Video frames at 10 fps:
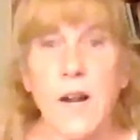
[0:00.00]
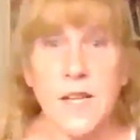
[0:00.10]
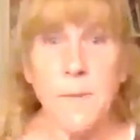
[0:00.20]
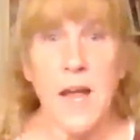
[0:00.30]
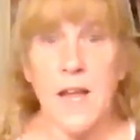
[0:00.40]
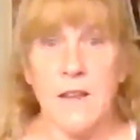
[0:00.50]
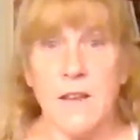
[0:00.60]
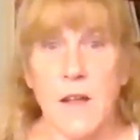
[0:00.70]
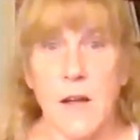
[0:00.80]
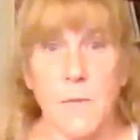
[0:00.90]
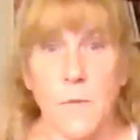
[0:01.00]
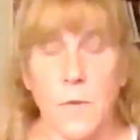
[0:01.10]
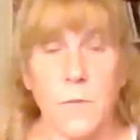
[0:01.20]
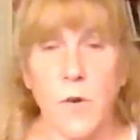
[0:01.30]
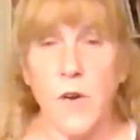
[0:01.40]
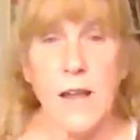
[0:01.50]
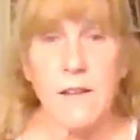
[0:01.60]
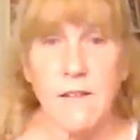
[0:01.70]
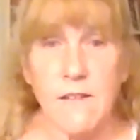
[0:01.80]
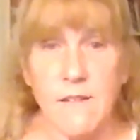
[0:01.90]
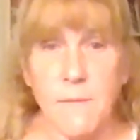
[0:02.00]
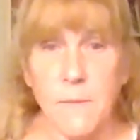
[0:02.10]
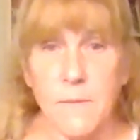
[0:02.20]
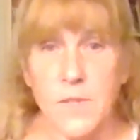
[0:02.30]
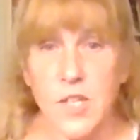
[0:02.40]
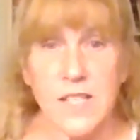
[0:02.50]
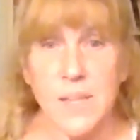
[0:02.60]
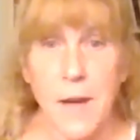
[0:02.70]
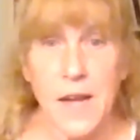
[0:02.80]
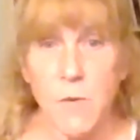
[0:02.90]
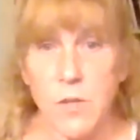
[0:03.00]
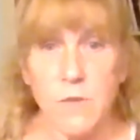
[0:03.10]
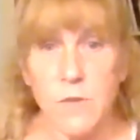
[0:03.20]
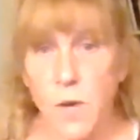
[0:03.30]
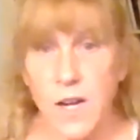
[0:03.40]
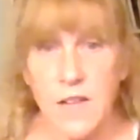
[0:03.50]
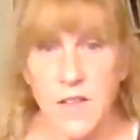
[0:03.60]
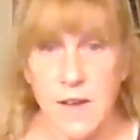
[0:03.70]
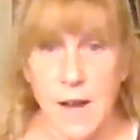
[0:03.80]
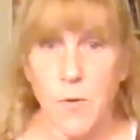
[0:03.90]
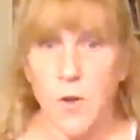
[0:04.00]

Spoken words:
run into Peyton when we were at JCPenney where she was working at the time.